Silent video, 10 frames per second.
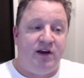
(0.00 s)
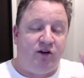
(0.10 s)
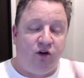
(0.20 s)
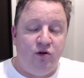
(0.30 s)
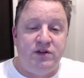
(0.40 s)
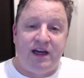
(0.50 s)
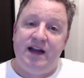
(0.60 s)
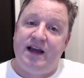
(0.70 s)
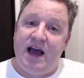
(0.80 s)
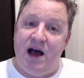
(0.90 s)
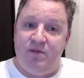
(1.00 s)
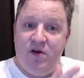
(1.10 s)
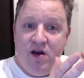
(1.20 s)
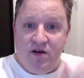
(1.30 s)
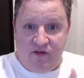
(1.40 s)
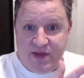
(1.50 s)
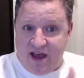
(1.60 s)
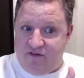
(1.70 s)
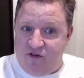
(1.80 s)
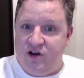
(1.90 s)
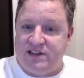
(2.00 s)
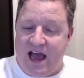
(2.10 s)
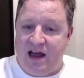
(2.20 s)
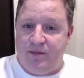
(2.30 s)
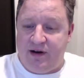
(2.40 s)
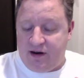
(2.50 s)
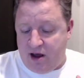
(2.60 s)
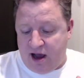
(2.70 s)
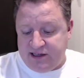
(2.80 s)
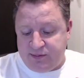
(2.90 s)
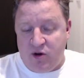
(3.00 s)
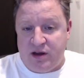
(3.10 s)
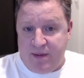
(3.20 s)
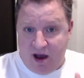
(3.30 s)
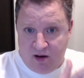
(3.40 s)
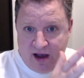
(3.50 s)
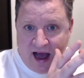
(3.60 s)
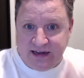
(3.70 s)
the clues are going to come from that first element I spoke about,